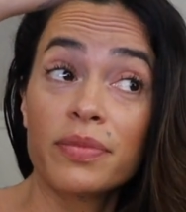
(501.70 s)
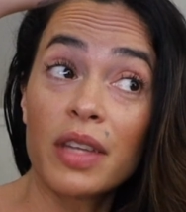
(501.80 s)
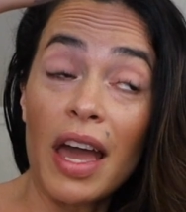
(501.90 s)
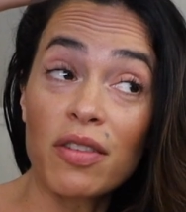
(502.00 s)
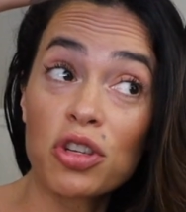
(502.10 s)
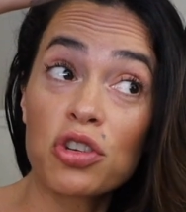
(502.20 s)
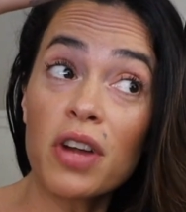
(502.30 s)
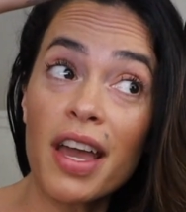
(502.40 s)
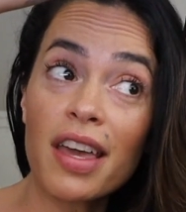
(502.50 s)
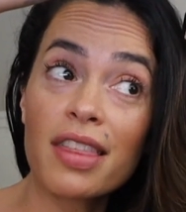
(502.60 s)
They have
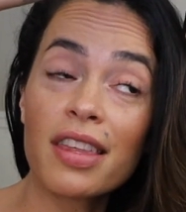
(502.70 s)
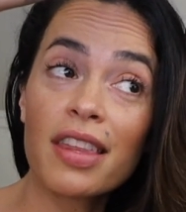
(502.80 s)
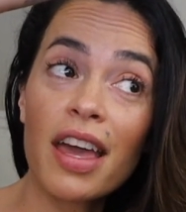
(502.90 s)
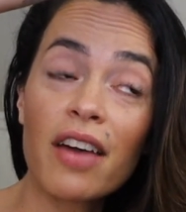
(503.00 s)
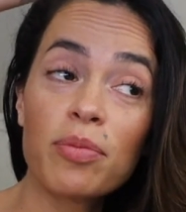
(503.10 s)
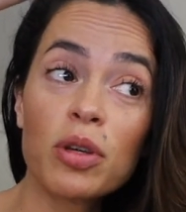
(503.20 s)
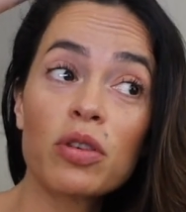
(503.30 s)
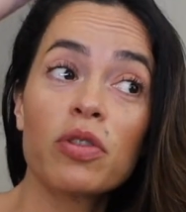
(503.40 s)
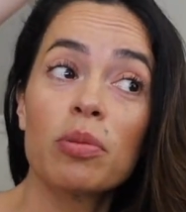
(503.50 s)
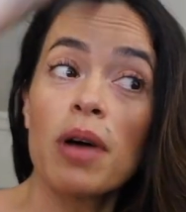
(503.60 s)
strength and they have
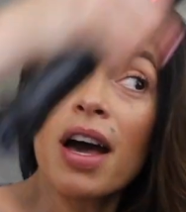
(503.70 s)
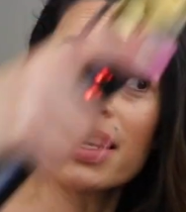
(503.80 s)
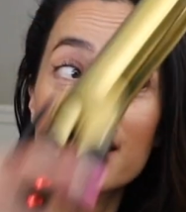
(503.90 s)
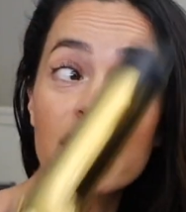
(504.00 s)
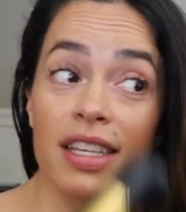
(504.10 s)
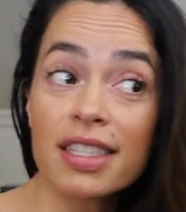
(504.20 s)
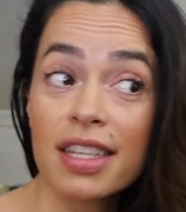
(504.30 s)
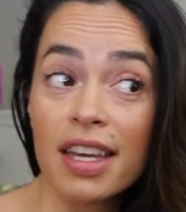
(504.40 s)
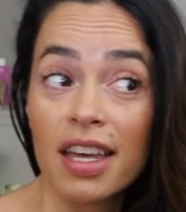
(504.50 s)
beautiful bodies,